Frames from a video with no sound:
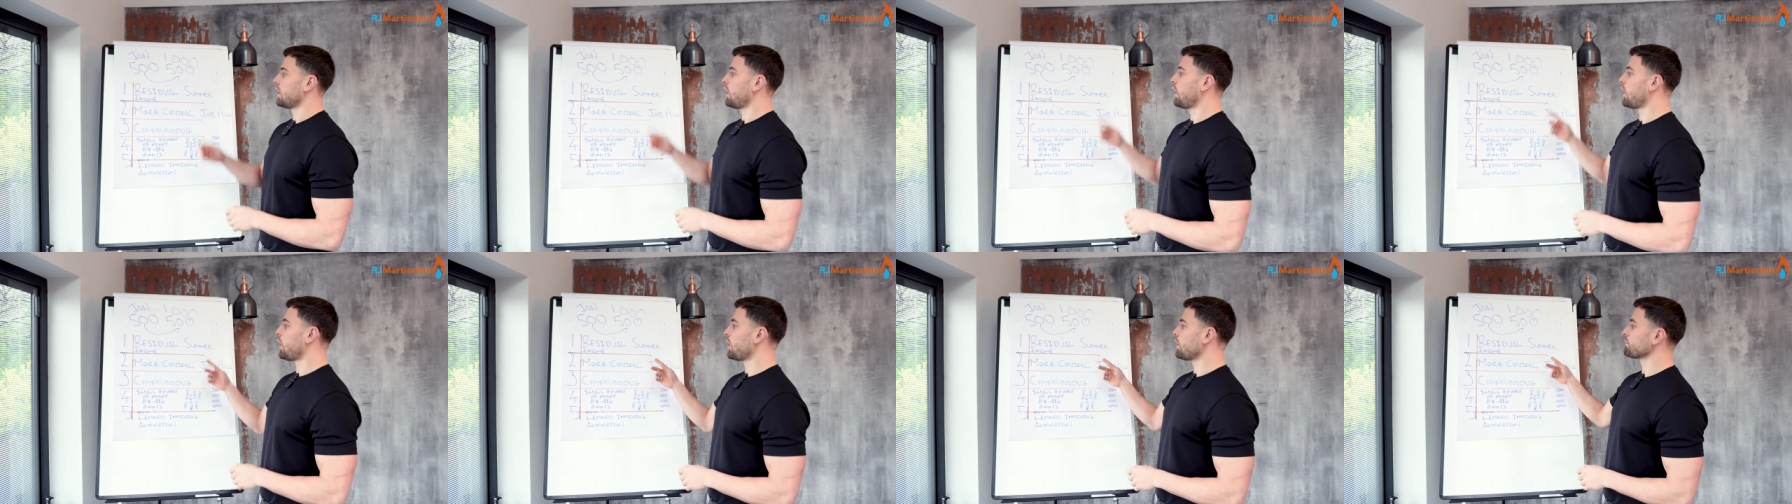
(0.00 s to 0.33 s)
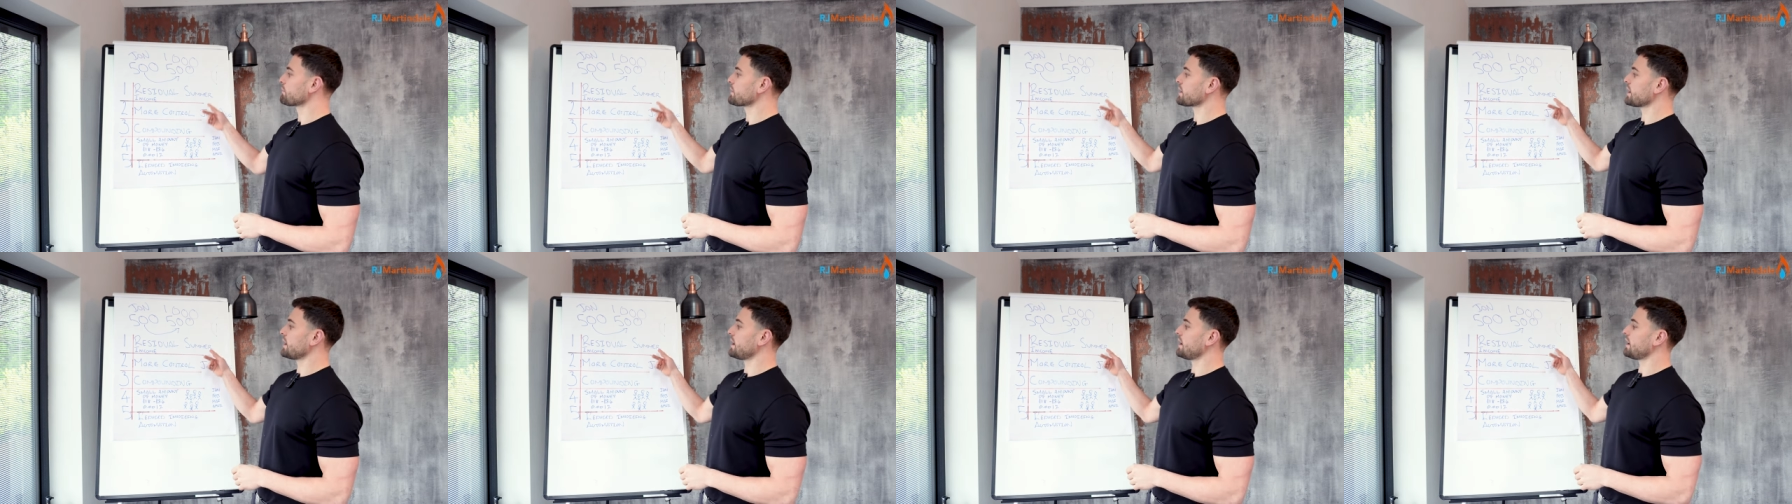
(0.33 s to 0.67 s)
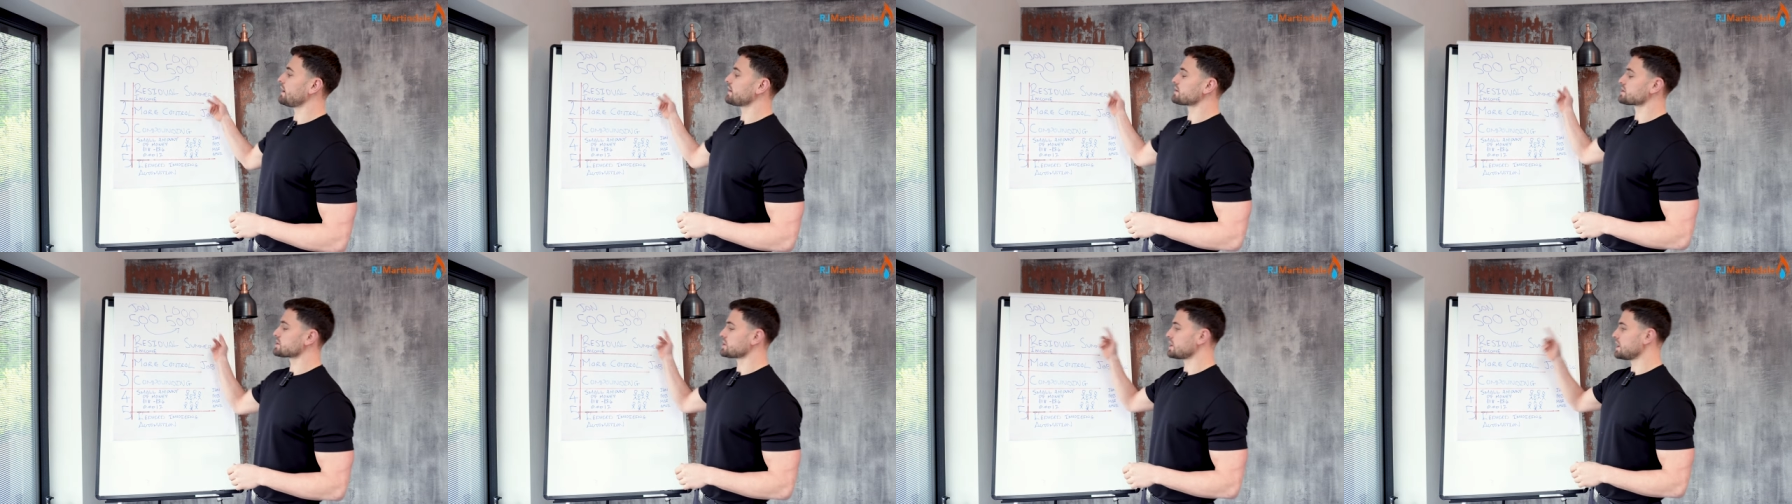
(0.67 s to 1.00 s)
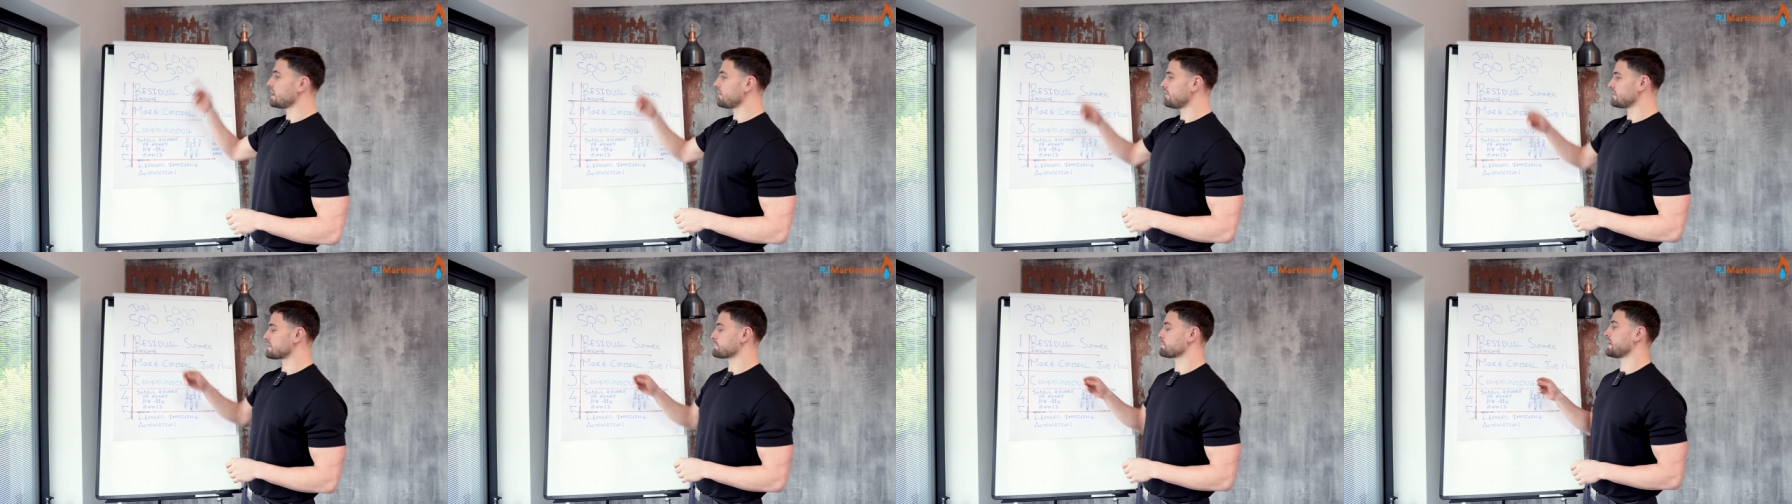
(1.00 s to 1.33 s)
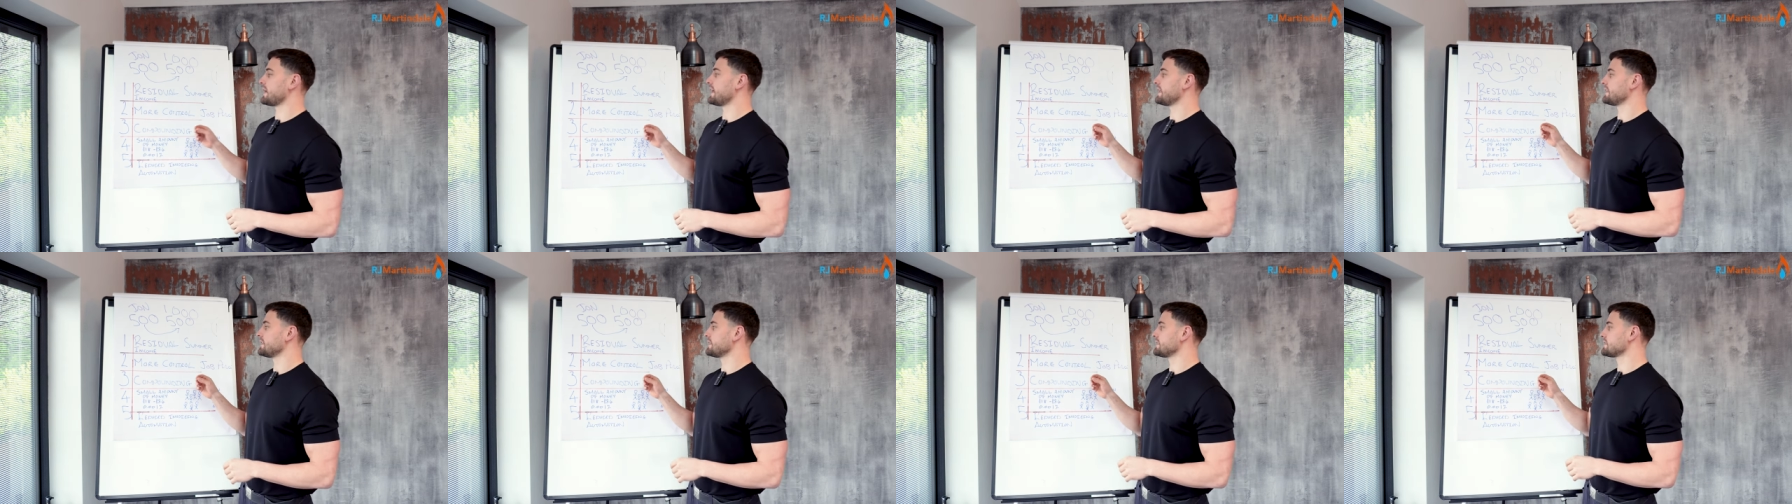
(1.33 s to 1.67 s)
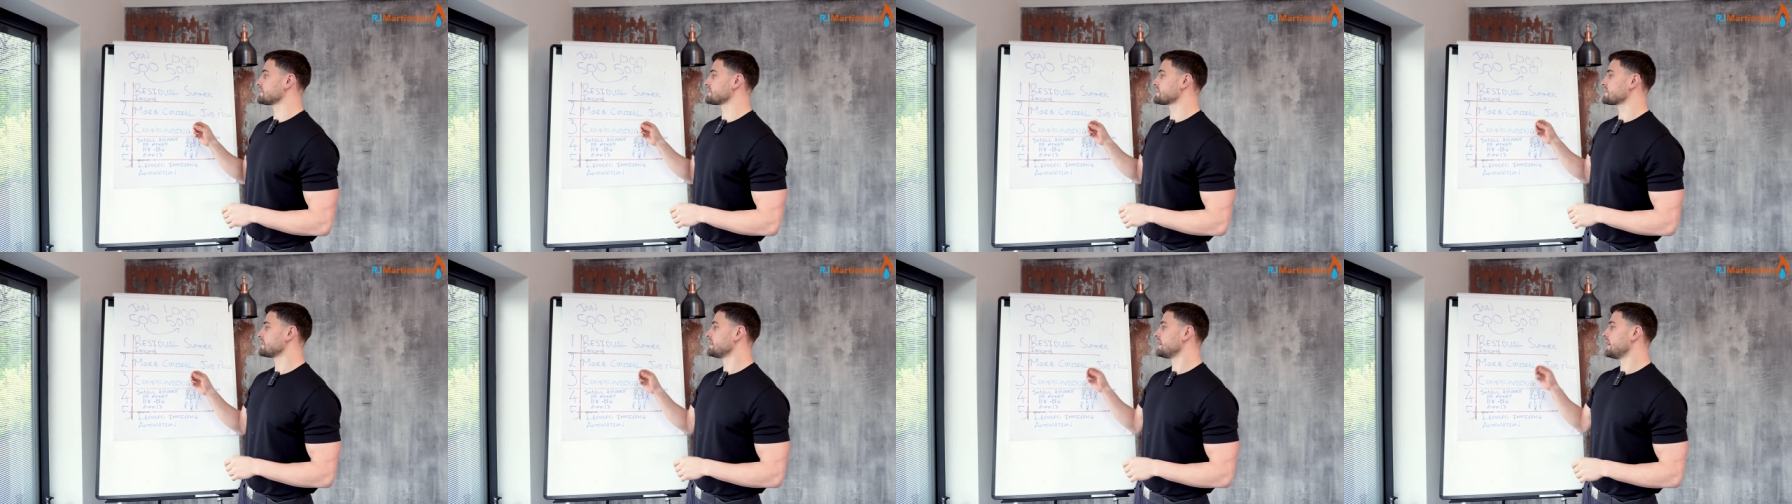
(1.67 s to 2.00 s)
Home care service
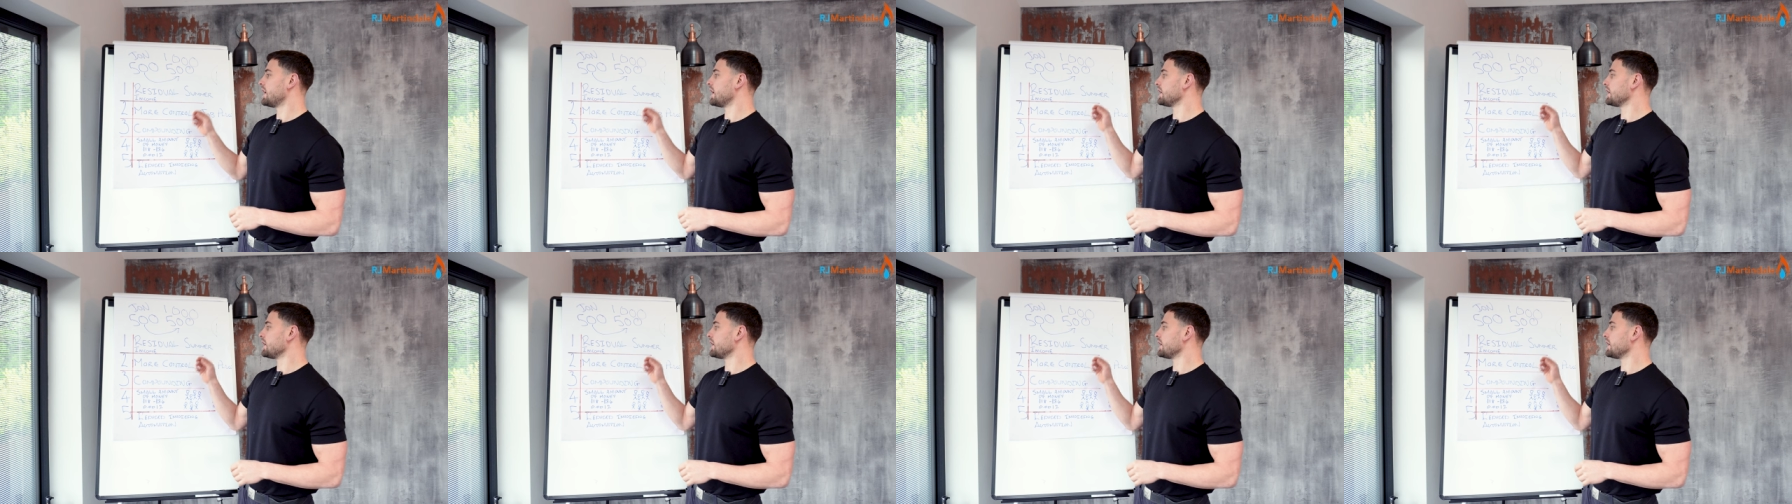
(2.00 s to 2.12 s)
plans